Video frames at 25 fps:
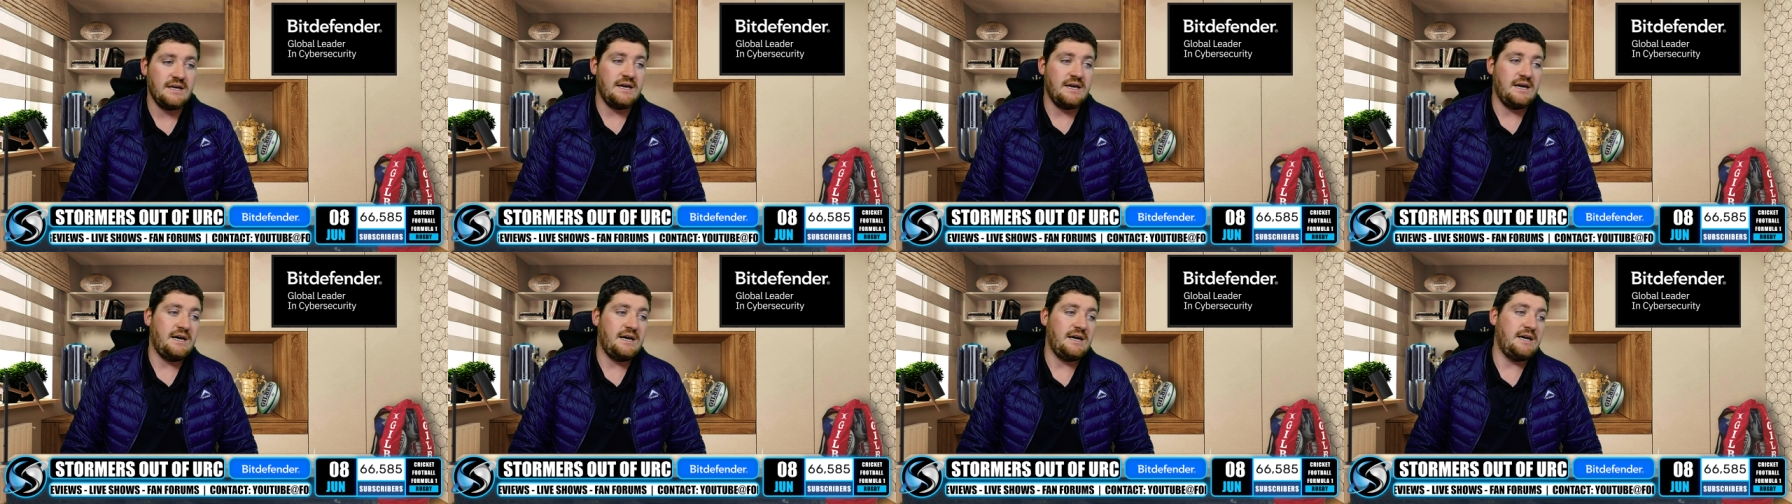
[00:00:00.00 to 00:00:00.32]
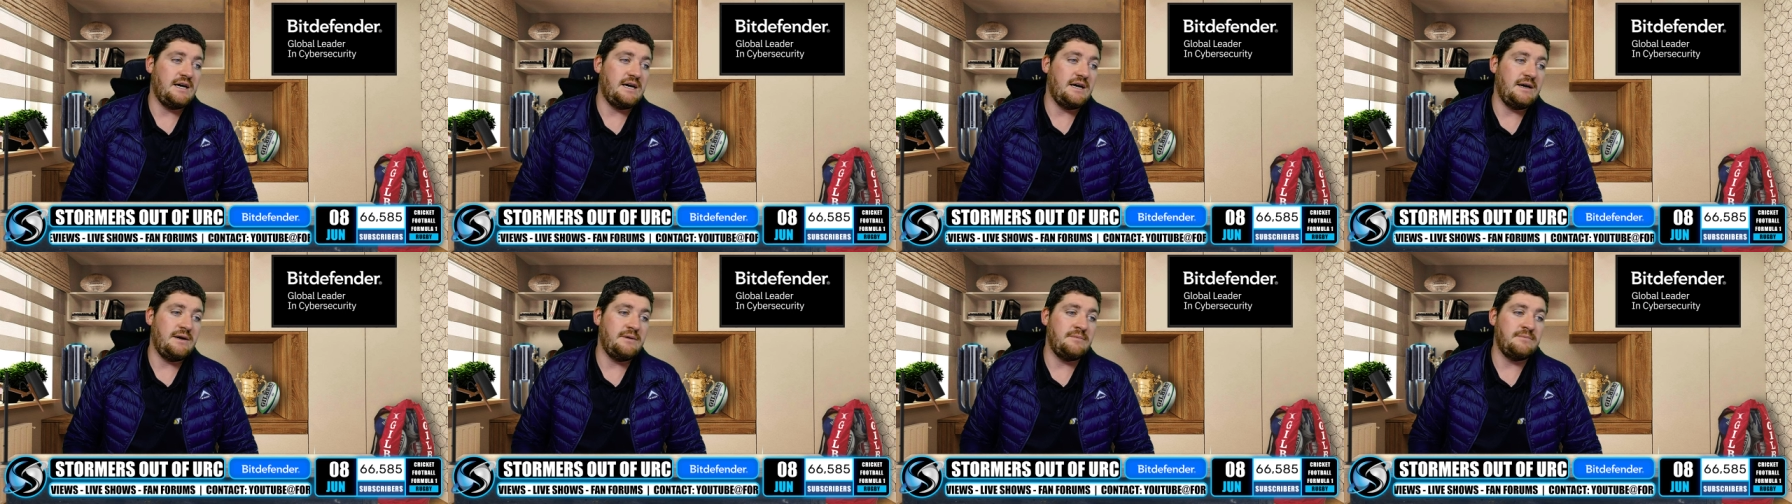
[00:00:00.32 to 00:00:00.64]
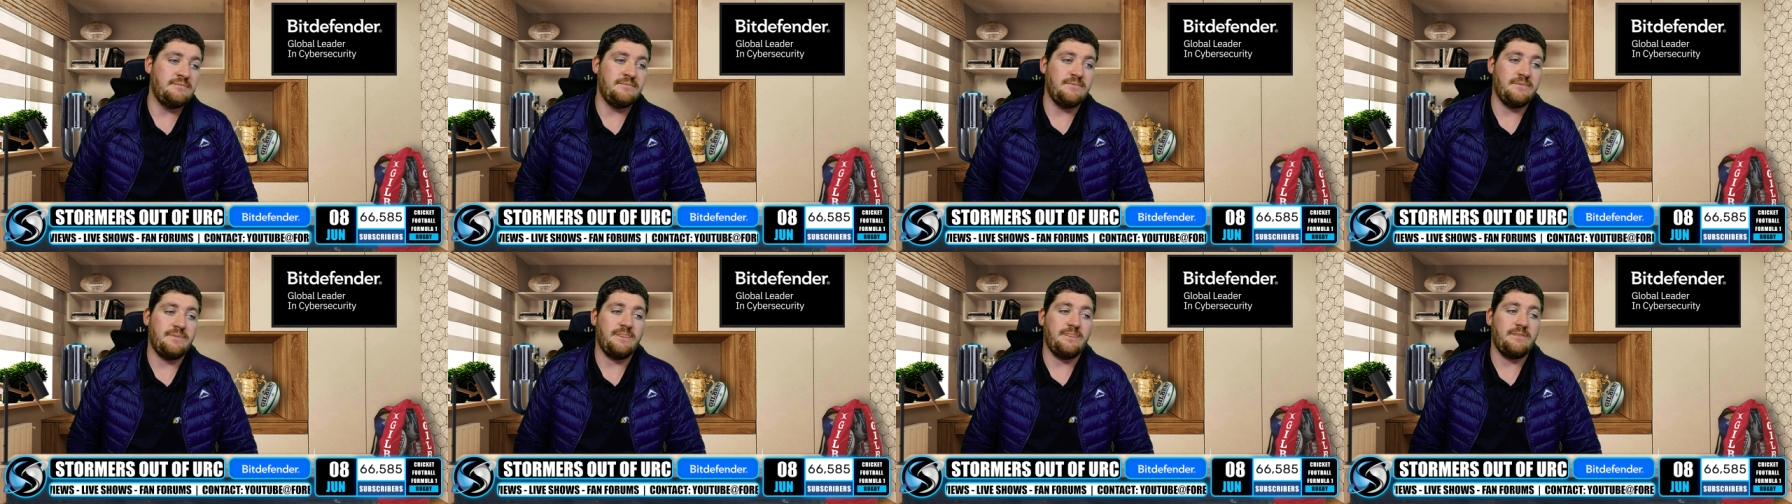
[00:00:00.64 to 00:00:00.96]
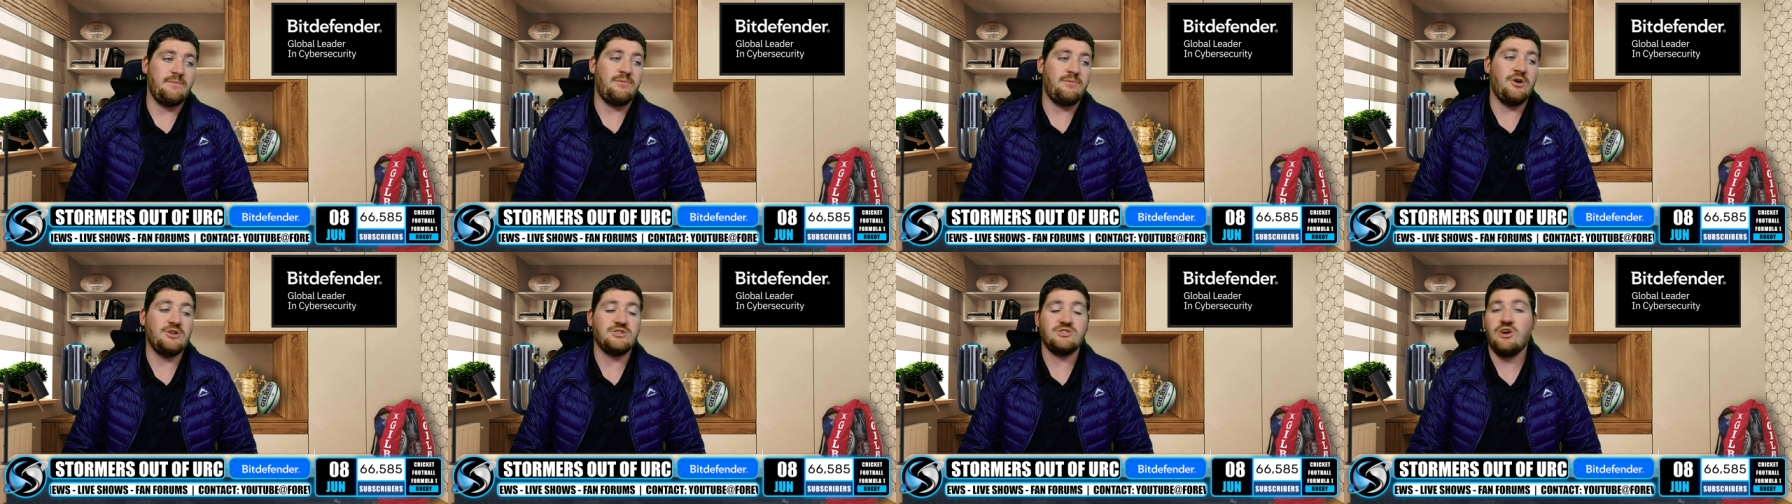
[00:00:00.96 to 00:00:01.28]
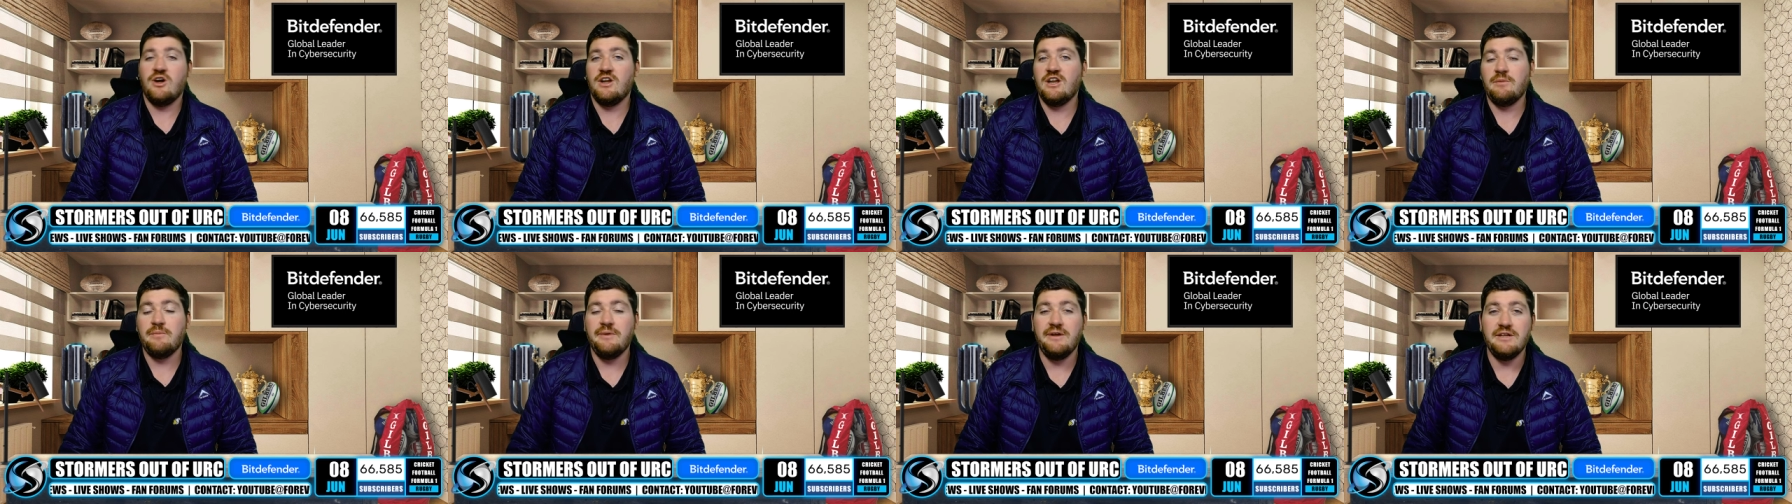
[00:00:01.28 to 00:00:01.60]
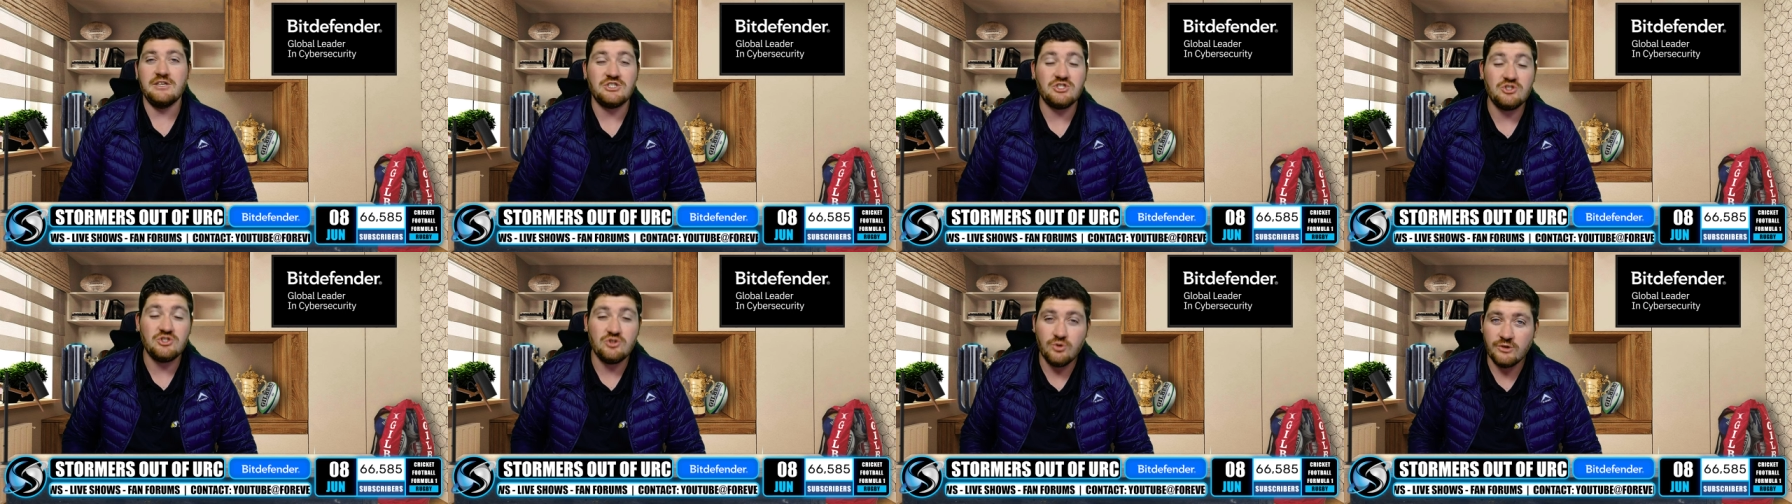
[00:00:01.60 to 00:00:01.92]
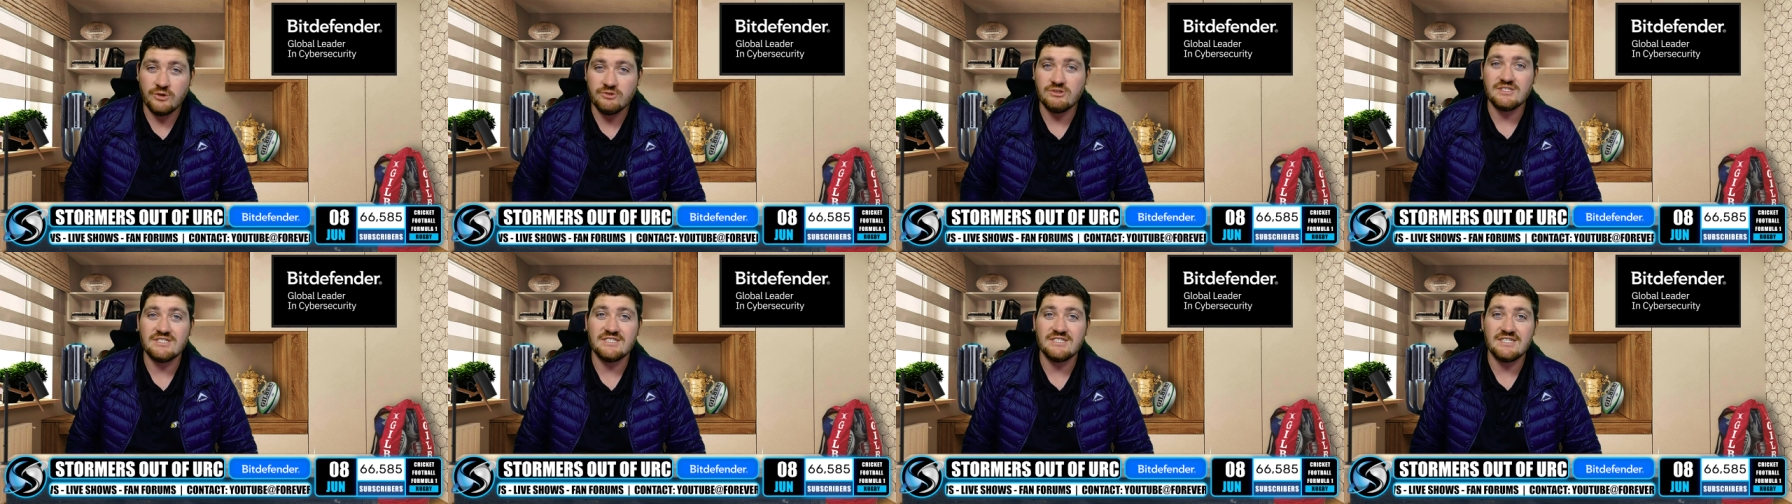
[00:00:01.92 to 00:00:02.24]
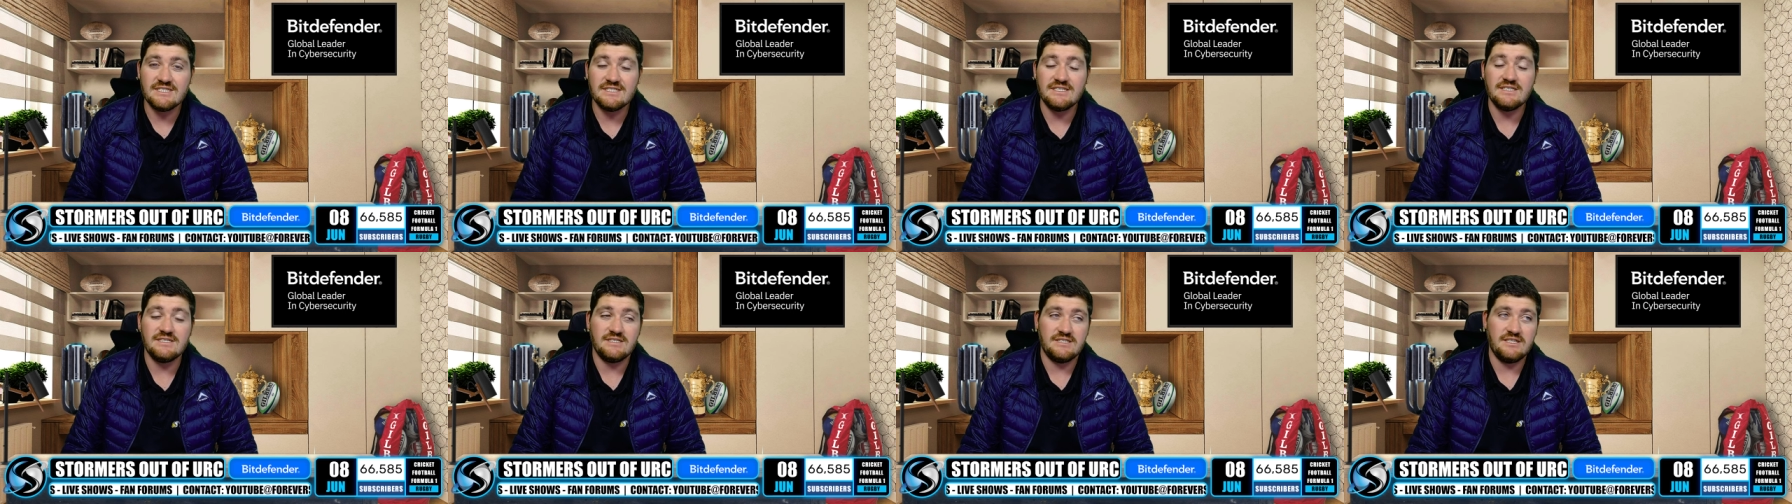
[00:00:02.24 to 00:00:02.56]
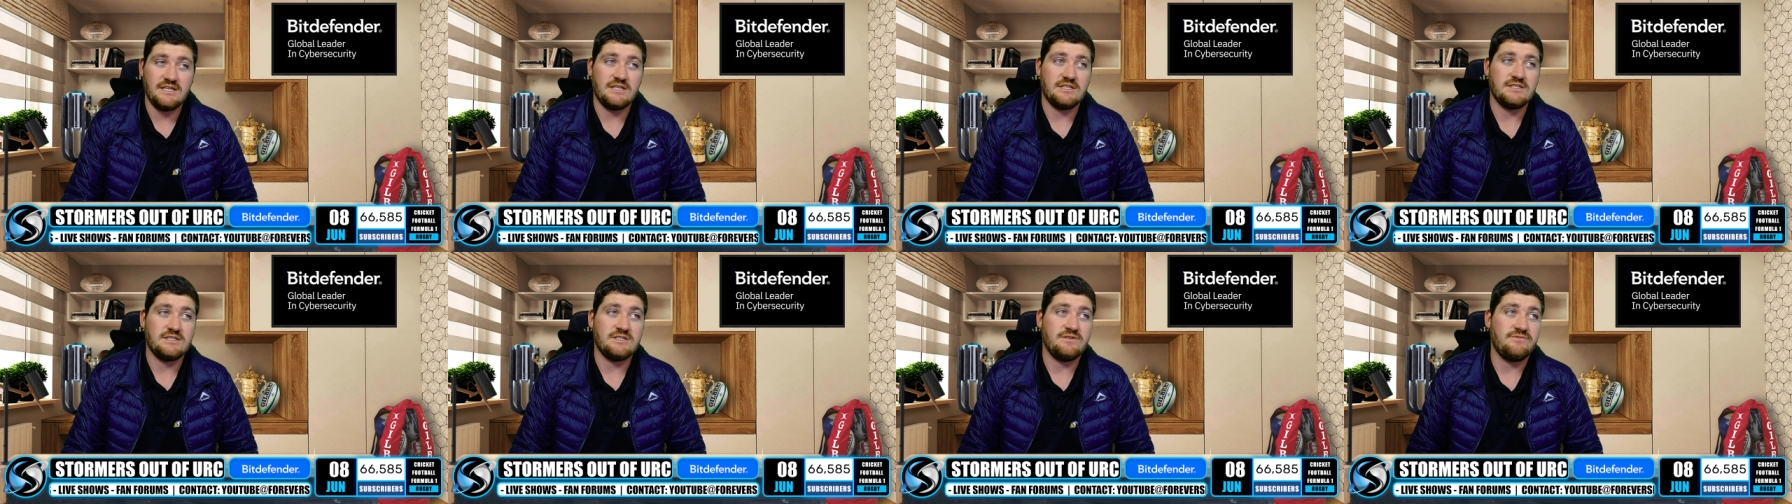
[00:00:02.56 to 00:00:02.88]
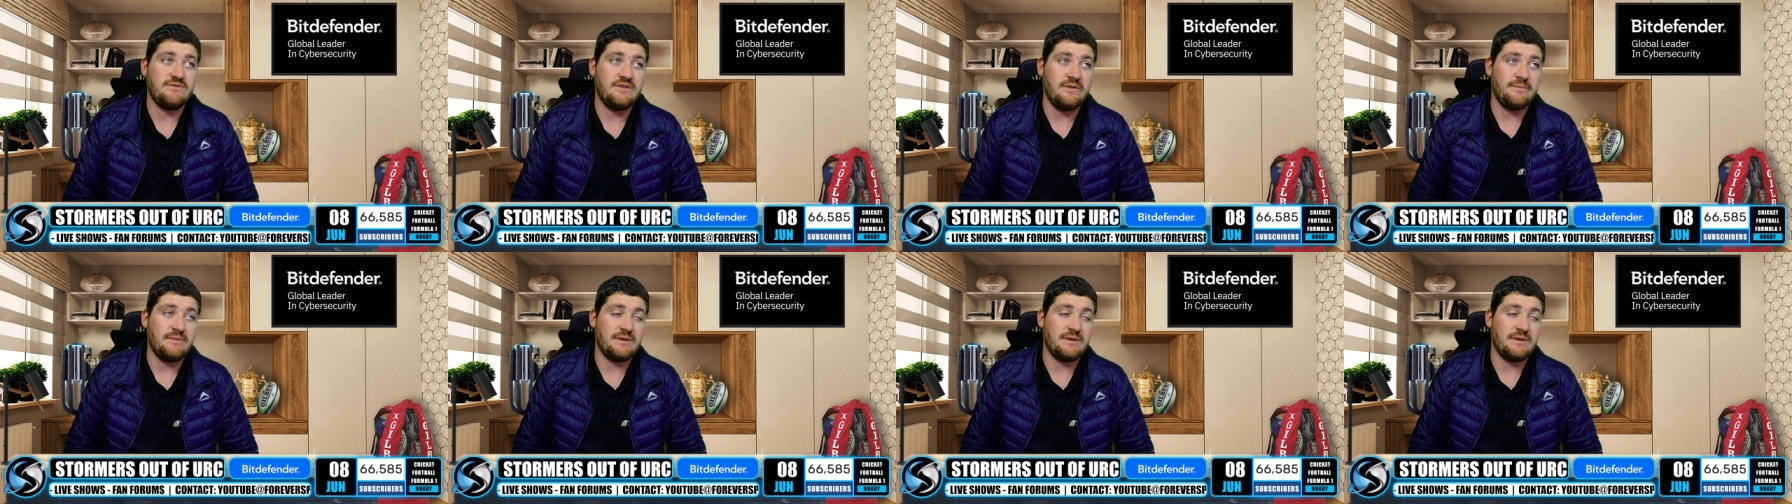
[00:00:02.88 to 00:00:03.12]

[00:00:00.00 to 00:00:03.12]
um, post-contact meters two hundred sixty-six from